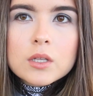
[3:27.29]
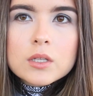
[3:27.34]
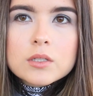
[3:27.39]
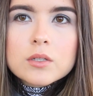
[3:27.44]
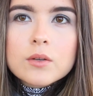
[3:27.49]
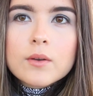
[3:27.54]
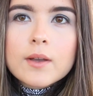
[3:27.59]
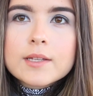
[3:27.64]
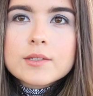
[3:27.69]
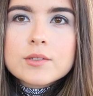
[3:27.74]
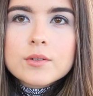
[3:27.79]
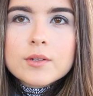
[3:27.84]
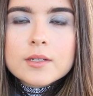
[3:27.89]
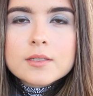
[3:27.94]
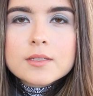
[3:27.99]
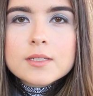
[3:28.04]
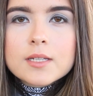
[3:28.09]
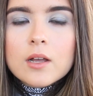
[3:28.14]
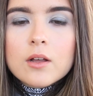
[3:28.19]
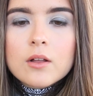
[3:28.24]
So as you
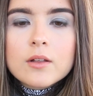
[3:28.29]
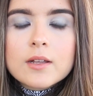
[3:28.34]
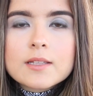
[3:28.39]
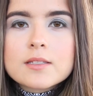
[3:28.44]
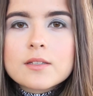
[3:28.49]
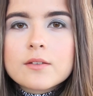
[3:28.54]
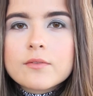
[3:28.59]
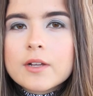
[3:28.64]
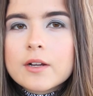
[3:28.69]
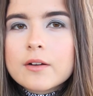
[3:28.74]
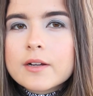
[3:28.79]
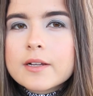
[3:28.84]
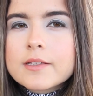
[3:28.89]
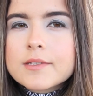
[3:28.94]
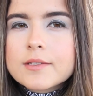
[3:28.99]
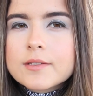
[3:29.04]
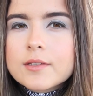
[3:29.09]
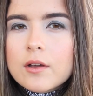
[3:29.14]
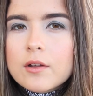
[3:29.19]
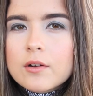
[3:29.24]
can tell, it's a very
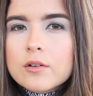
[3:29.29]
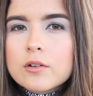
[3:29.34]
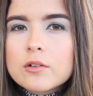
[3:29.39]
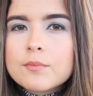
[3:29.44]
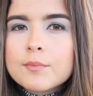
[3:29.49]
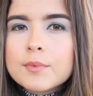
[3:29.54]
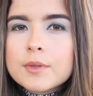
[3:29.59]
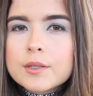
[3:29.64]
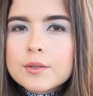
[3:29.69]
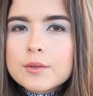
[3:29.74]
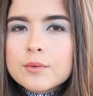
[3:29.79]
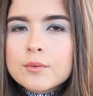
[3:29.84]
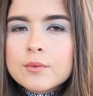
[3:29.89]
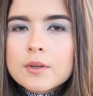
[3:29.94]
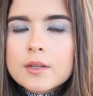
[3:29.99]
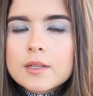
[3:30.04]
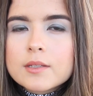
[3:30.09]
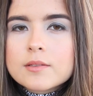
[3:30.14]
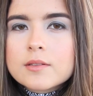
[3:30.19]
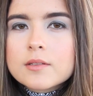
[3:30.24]
subtle blue.
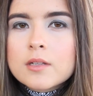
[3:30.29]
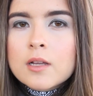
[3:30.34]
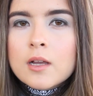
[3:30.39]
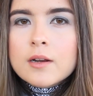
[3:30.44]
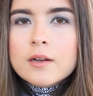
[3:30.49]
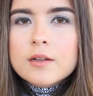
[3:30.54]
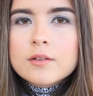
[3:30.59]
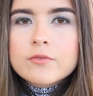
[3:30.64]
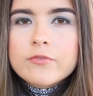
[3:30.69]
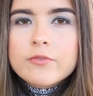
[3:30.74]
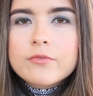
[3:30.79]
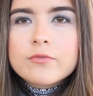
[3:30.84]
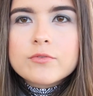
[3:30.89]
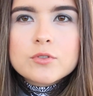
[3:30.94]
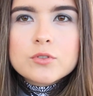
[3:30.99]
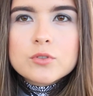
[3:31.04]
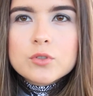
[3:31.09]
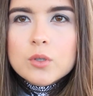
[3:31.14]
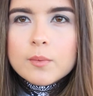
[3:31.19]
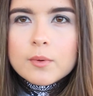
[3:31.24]
It's not a
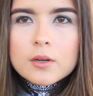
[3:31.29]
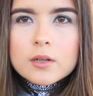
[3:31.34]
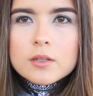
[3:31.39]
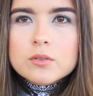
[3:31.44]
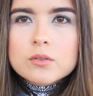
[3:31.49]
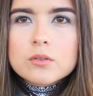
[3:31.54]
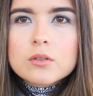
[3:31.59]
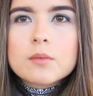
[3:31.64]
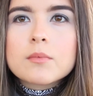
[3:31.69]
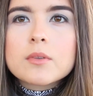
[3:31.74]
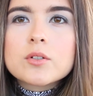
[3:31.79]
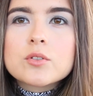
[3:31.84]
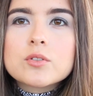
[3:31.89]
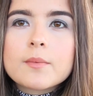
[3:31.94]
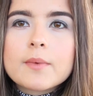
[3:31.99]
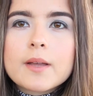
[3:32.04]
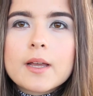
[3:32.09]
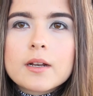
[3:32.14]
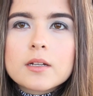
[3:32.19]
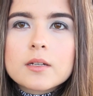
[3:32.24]
super extremely
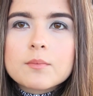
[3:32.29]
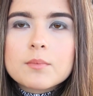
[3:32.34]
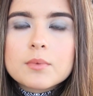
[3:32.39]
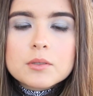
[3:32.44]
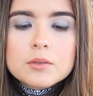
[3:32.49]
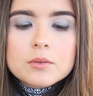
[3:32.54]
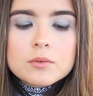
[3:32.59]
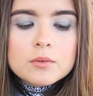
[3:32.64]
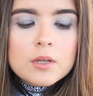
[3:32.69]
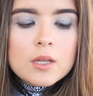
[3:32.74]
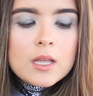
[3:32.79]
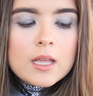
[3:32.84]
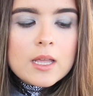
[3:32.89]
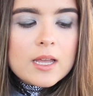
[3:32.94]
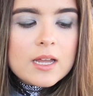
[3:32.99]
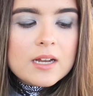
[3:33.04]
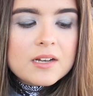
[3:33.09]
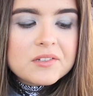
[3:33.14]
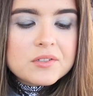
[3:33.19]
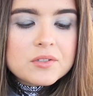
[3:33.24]
dramatic blue,
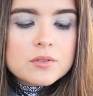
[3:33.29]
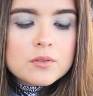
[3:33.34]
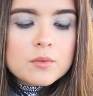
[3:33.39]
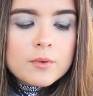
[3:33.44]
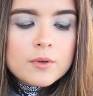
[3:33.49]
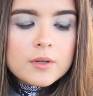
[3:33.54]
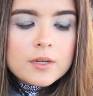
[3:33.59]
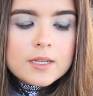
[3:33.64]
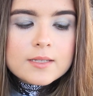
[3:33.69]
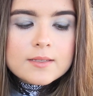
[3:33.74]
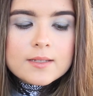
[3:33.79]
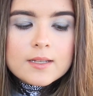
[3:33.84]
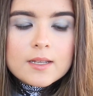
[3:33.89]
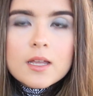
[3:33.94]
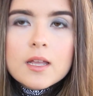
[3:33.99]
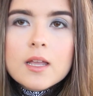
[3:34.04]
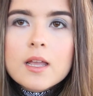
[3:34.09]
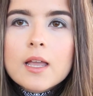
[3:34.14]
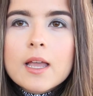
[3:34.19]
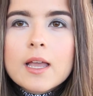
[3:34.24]
and it's super
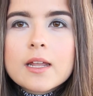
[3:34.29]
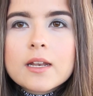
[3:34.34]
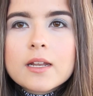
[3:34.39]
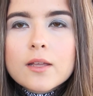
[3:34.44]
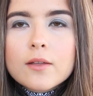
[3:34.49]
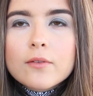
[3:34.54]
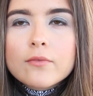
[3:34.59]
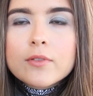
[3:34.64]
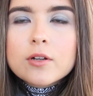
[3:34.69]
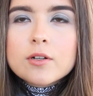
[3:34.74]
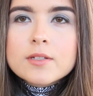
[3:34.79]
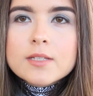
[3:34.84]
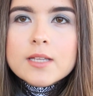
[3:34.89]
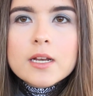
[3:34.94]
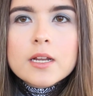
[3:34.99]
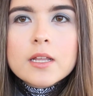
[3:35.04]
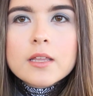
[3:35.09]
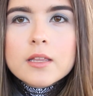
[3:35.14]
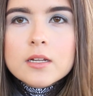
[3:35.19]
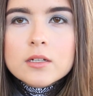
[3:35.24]
easy. And if there's
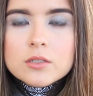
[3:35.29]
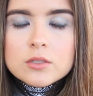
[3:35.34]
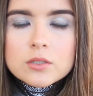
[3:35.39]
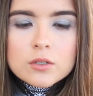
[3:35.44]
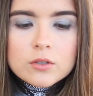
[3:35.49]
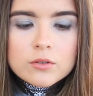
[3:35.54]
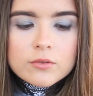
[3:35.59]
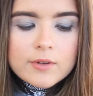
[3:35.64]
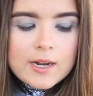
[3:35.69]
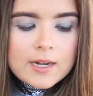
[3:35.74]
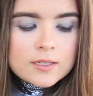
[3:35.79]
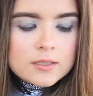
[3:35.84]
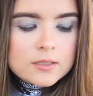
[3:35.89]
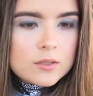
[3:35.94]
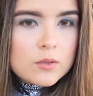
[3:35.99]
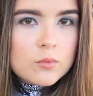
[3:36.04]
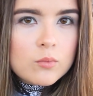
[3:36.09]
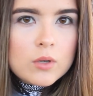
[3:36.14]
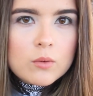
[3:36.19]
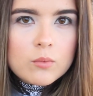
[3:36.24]
anything to correct,
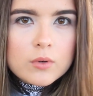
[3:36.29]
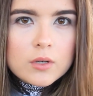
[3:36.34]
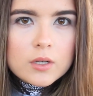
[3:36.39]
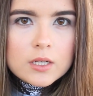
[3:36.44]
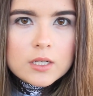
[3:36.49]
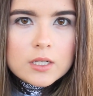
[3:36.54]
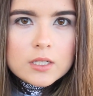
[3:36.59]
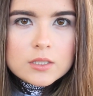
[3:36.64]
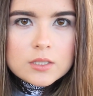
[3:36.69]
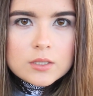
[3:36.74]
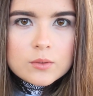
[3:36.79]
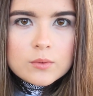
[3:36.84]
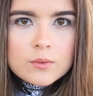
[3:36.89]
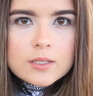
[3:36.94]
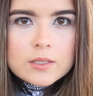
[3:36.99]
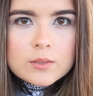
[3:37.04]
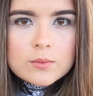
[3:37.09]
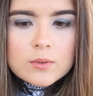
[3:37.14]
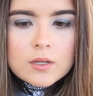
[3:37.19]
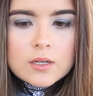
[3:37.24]
what we're gonna do
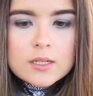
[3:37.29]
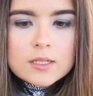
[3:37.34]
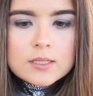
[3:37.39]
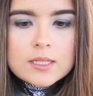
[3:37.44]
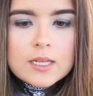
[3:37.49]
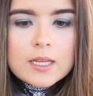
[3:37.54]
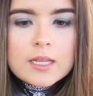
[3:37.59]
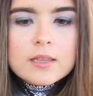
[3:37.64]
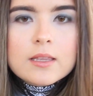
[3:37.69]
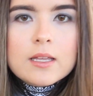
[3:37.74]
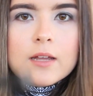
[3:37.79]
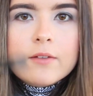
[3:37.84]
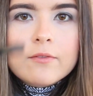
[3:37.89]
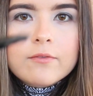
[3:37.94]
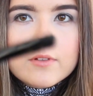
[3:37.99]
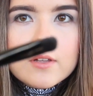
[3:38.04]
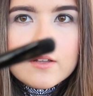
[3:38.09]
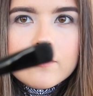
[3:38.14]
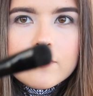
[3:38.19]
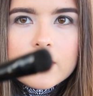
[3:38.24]
is we're gonna take that
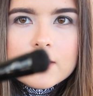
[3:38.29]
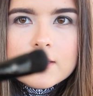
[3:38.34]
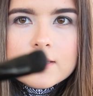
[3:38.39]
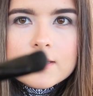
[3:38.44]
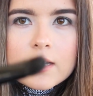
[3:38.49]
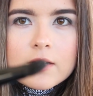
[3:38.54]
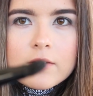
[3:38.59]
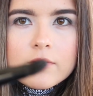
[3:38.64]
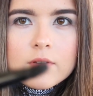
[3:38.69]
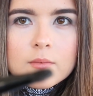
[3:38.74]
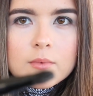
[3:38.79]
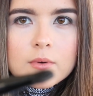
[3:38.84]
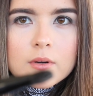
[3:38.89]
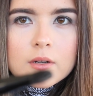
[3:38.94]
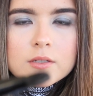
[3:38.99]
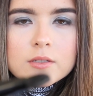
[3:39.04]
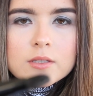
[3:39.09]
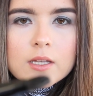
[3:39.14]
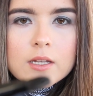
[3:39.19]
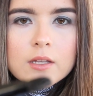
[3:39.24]
fluffy side of the
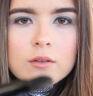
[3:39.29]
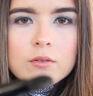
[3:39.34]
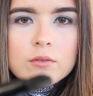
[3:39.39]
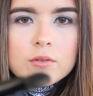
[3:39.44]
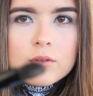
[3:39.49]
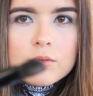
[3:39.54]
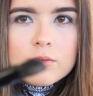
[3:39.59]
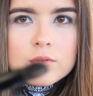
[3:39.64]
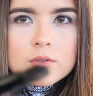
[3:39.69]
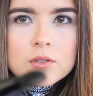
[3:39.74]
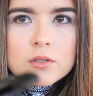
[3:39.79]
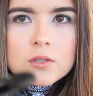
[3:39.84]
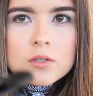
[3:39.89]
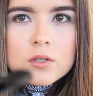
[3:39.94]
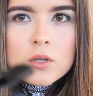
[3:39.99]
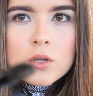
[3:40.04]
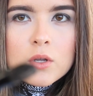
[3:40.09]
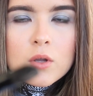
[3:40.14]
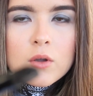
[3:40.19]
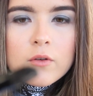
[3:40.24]
brush that you used
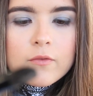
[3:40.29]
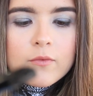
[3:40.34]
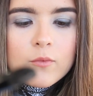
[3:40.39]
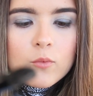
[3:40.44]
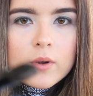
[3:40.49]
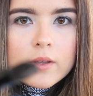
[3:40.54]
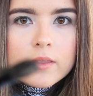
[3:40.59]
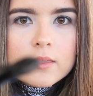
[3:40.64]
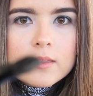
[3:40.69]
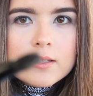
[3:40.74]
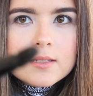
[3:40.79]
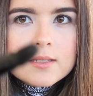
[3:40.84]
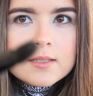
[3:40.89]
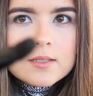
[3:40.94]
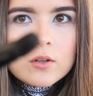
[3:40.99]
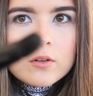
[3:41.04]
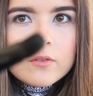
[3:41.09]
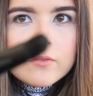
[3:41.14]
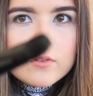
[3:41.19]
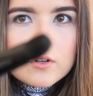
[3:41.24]
with the
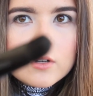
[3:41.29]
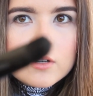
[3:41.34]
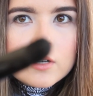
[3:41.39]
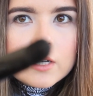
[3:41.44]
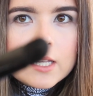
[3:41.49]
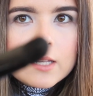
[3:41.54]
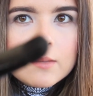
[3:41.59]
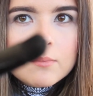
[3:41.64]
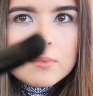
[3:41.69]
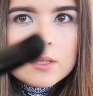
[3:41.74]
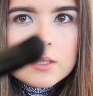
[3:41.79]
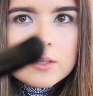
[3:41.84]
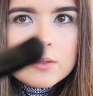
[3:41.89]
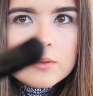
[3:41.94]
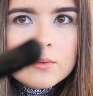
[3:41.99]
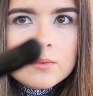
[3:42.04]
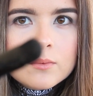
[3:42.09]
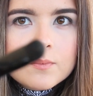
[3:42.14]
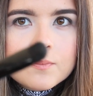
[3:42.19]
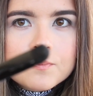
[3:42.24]
silvery
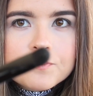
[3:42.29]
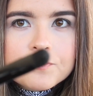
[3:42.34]
blue.